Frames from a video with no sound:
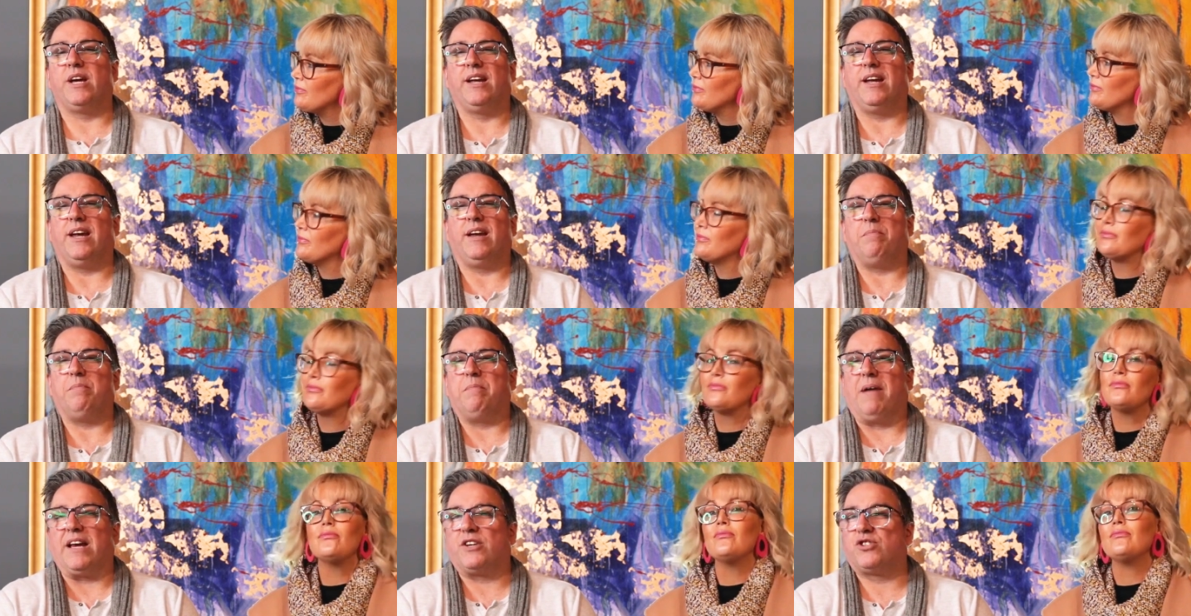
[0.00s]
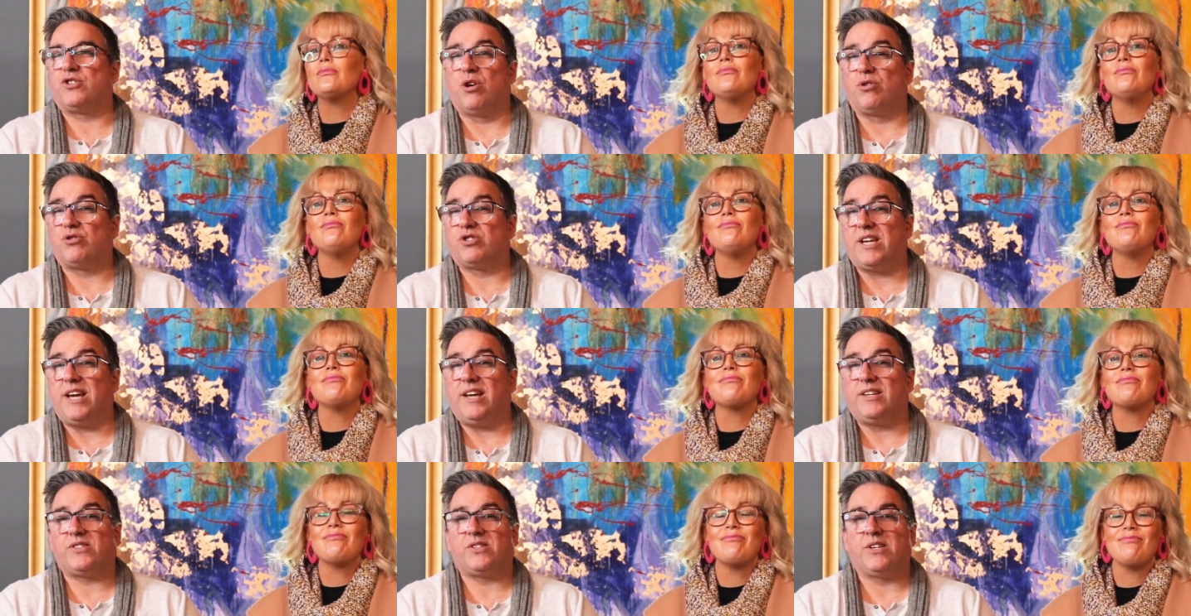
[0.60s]
Speaker 1: it, it makes no
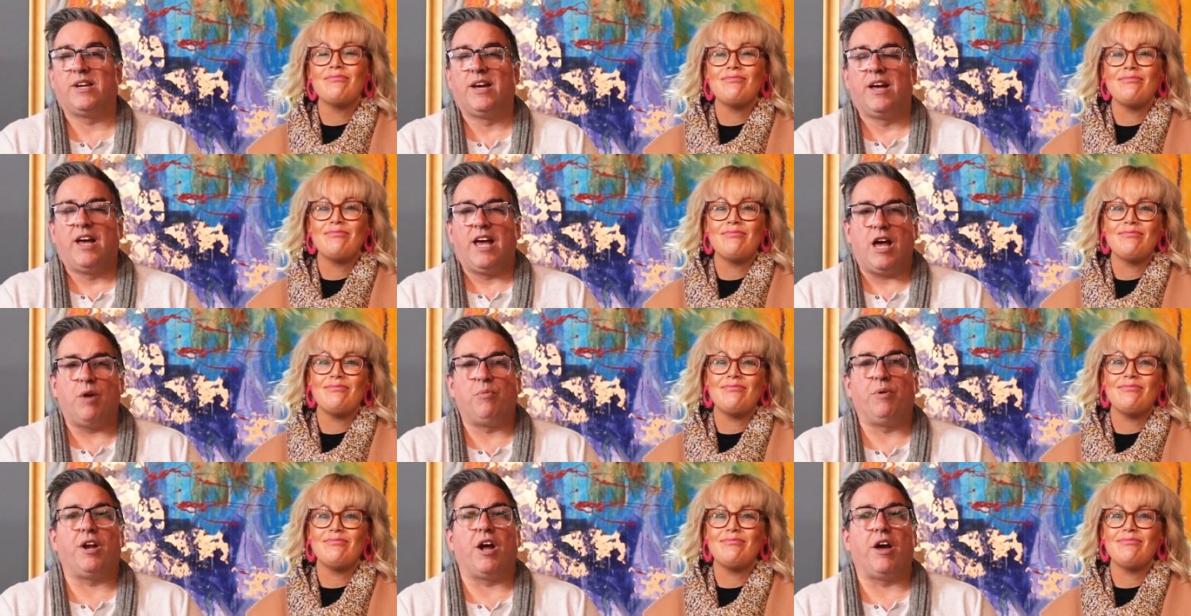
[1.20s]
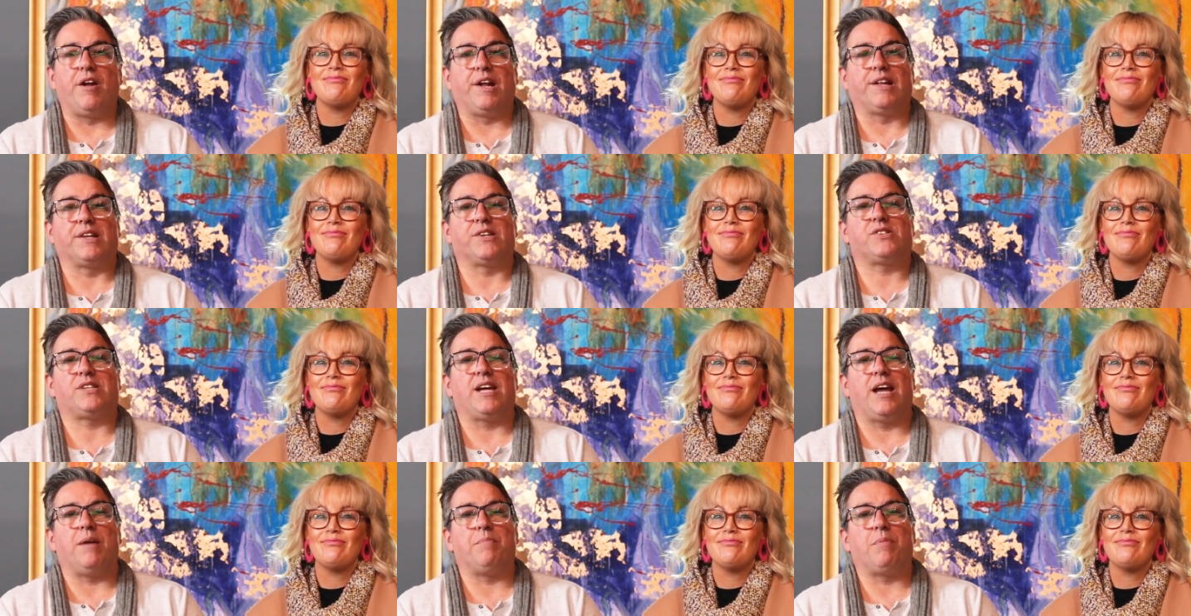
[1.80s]
sense and we don't
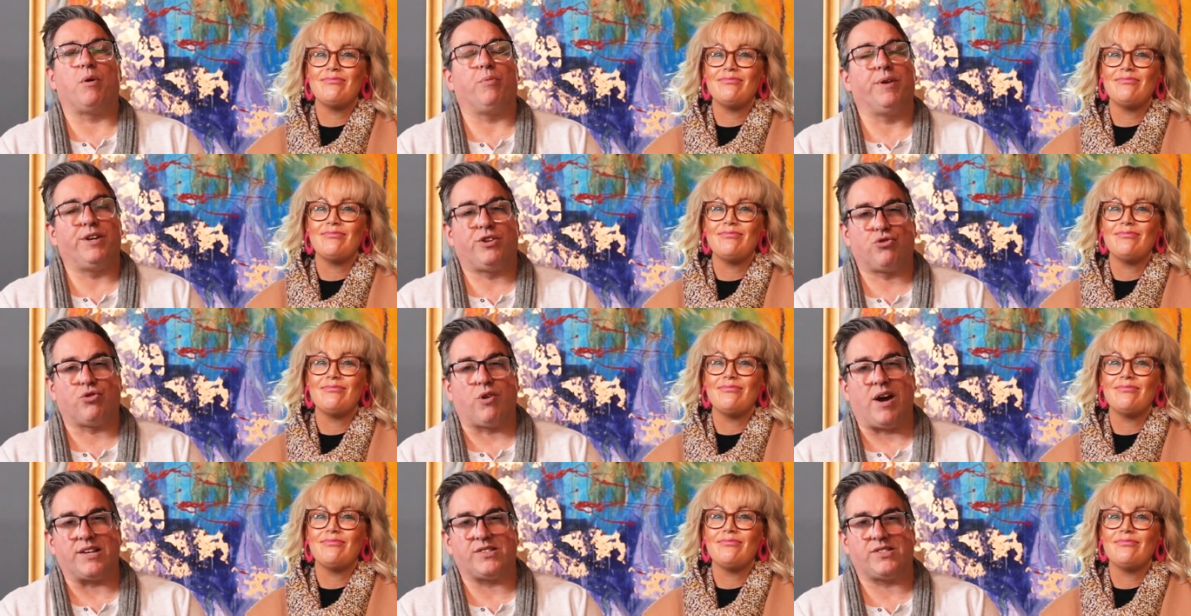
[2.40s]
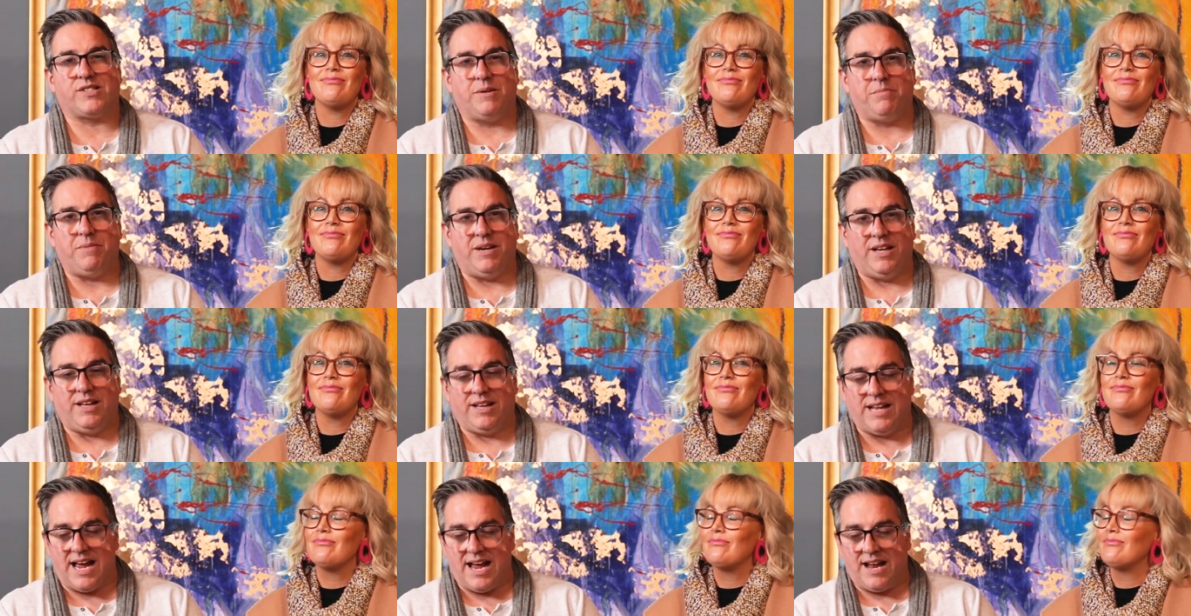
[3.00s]
understand, but we trust Him
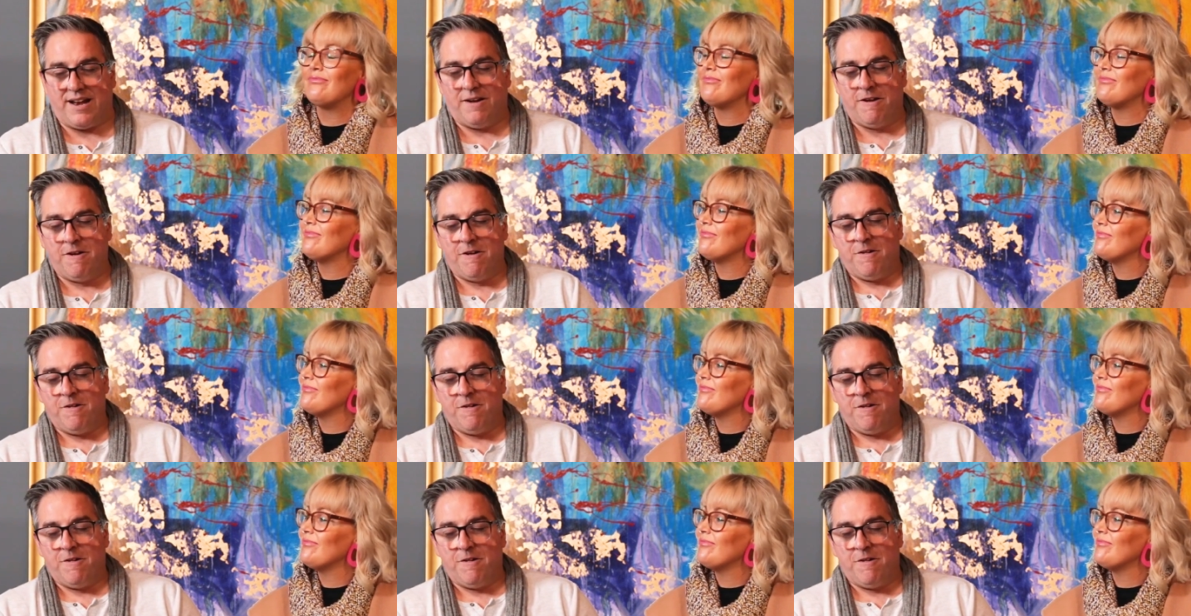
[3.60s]
in that.